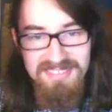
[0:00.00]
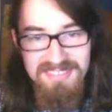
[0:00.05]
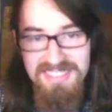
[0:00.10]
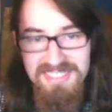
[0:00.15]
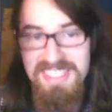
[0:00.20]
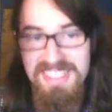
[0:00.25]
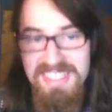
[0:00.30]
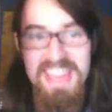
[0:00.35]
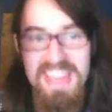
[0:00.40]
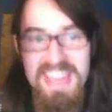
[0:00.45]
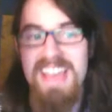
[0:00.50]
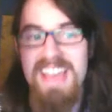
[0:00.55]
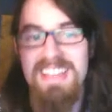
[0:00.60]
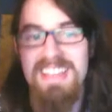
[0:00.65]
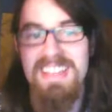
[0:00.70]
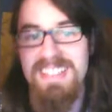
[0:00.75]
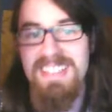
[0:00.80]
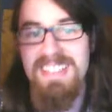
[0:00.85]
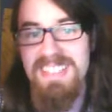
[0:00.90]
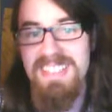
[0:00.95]
Yeah,
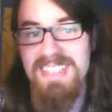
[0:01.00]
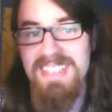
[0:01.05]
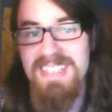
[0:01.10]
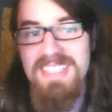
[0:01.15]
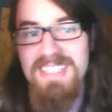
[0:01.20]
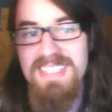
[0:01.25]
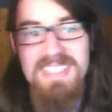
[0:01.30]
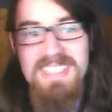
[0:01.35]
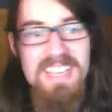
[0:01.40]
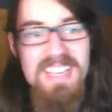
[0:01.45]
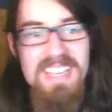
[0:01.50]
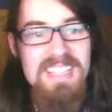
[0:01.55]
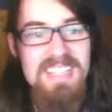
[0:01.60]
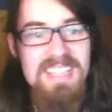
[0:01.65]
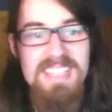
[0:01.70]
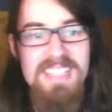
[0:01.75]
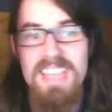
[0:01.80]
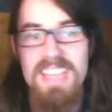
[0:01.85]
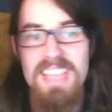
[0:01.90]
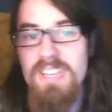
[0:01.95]

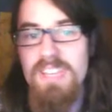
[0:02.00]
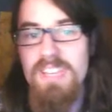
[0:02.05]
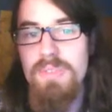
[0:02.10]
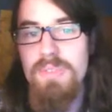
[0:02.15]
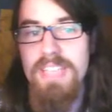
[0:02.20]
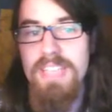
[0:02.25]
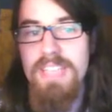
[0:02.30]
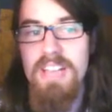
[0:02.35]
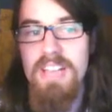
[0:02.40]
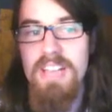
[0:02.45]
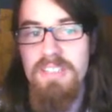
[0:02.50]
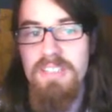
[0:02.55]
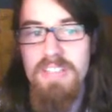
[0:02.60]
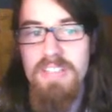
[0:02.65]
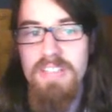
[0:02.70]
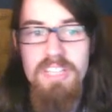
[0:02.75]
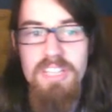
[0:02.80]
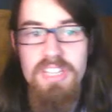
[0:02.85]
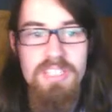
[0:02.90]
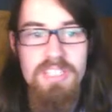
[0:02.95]
Senku's
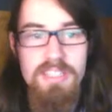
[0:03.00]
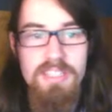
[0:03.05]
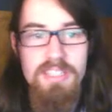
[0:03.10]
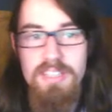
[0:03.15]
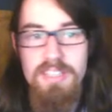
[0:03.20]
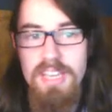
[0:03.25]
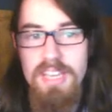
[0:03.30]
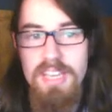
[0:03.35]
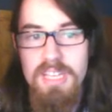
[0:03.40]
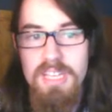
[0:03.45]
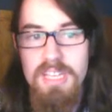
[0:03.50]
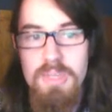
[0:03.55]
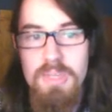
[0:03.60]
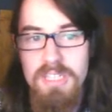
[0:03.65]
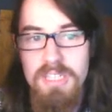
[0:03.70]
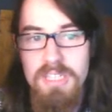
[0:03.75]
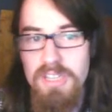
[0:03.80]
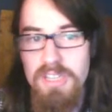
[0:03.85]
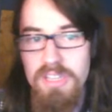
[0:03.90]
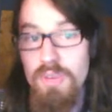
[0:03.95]
calculations and again
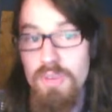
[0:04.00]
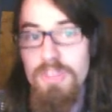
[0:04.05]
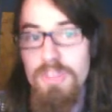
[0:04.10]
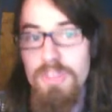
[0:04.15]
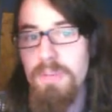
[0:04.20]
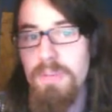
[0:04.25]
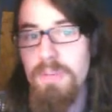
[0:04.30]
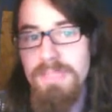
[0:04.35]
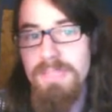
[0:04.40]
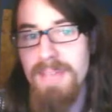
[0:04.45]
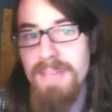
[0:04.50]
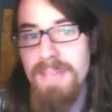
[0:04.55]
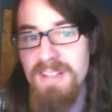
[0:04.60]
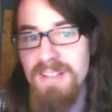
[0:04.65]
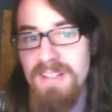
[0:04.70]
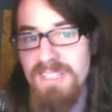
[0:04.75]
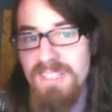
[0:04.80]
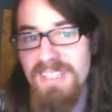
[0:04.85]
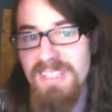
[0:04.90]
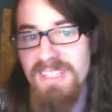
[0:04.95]
using Usopp's
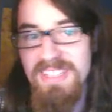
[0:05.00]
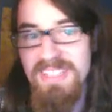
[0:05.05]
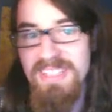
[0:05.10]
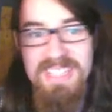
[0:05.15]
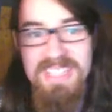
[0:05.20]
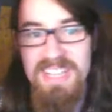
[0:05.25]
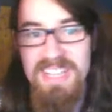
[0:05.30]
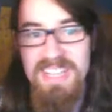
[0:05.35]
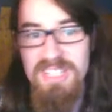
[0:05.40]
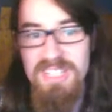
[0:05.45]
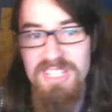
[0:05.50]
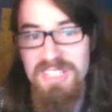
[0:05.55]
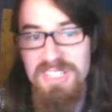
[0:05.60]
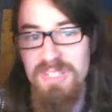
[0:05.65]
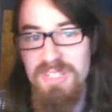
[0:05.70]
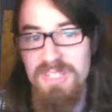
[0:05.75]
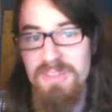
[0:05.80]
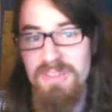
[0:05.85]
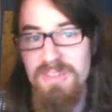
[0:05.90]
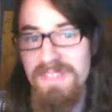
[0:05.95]
spell essentially
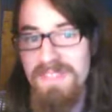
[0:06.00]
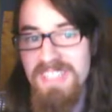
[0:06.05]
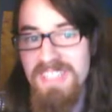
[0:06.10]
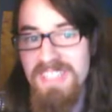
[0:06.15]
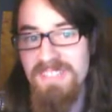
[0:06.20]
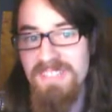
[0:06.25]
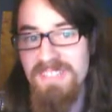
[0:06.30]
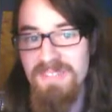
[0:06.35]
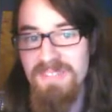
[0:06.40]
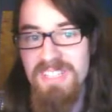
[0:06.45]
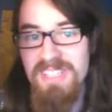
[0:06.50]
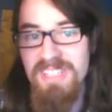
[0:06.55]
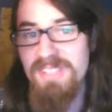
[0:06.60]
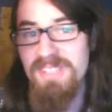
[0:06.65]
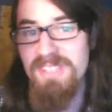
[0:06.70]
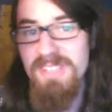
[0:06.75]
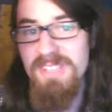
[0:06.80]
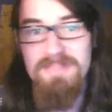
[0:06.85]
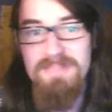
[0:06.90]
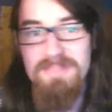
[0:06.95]
to effectively
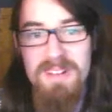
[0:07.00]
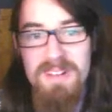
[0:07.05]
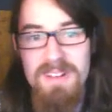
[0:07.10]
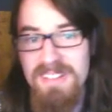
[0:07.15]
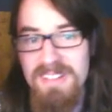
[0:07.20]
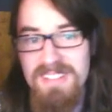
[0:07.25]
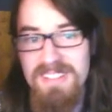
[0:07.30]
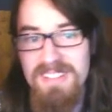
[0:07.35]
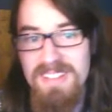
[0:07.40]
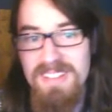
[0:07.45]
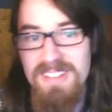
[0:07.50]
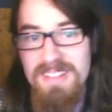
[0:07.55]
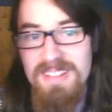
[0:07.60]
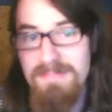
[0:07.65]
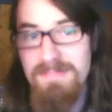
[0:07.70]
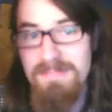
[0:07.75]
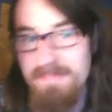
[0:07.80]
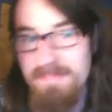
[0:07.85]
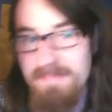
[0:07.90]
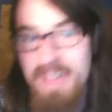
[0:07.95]
defeat
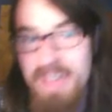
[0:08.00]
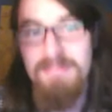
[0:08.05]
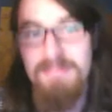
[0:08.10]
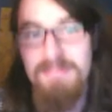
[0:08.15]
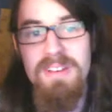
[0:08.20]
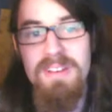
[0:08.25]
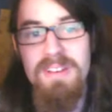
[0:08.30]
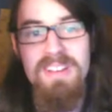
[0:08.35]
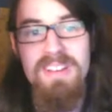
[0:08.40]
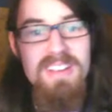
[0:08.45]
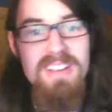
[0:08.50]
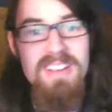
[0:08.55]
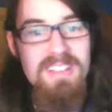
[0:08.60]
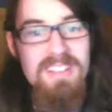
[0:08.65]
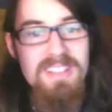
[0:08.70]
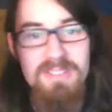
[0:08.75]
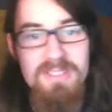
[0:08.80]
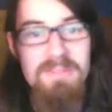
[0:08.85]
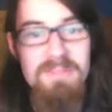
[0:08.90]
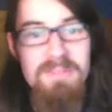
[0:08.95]
Magma,
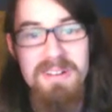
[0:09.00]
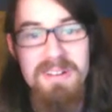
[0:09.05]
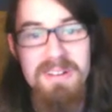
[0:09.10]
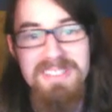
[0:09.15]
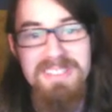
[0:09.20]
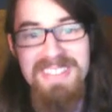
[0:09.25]
not manga.